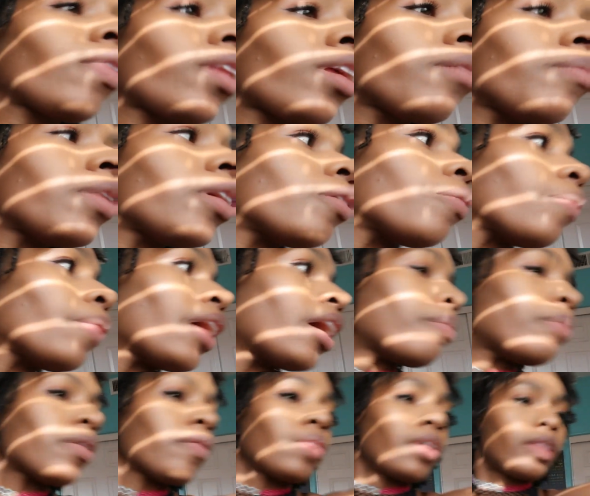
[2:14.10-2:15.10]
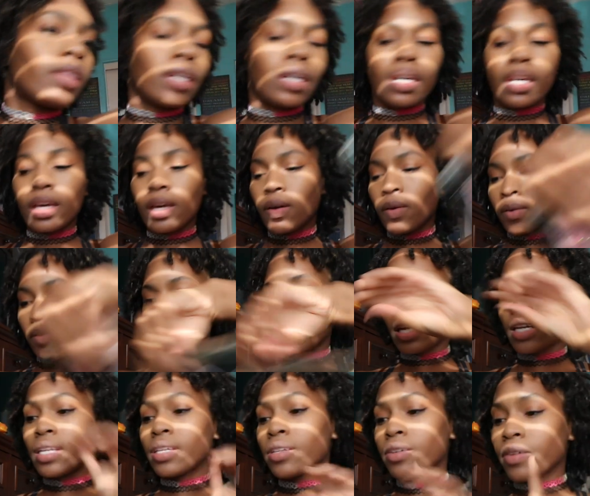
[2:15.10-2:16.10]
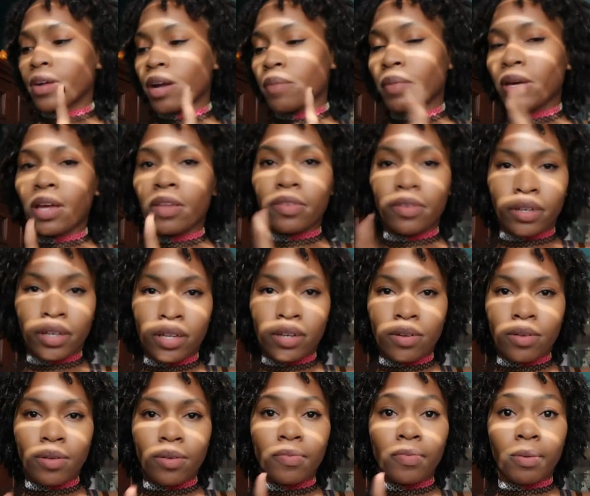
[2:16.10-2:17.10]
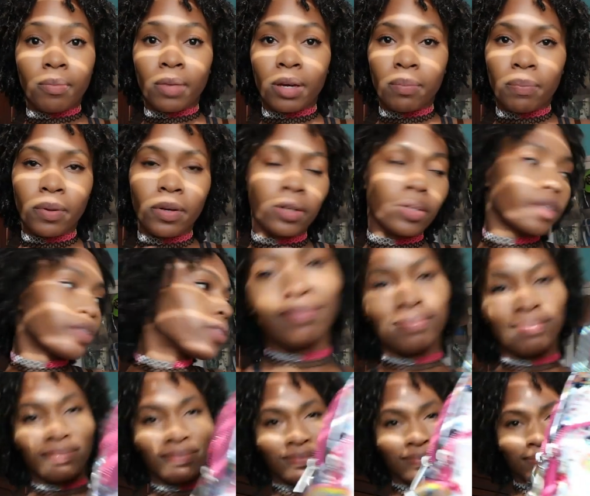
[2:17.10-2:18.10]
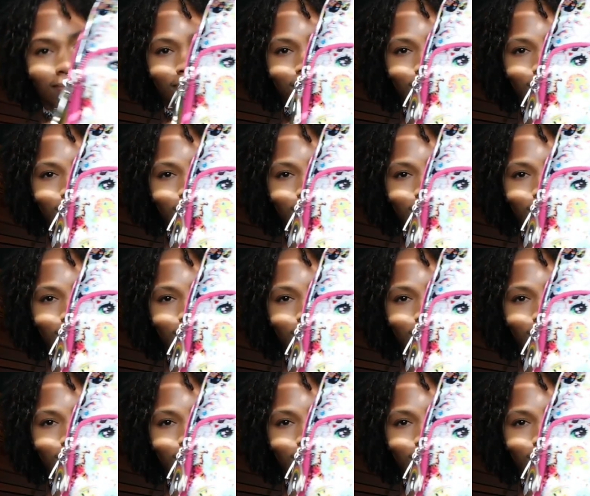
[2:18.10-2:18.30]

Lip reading: Let me grab everything. Hold on, I need to grab my other Kindle from my purse.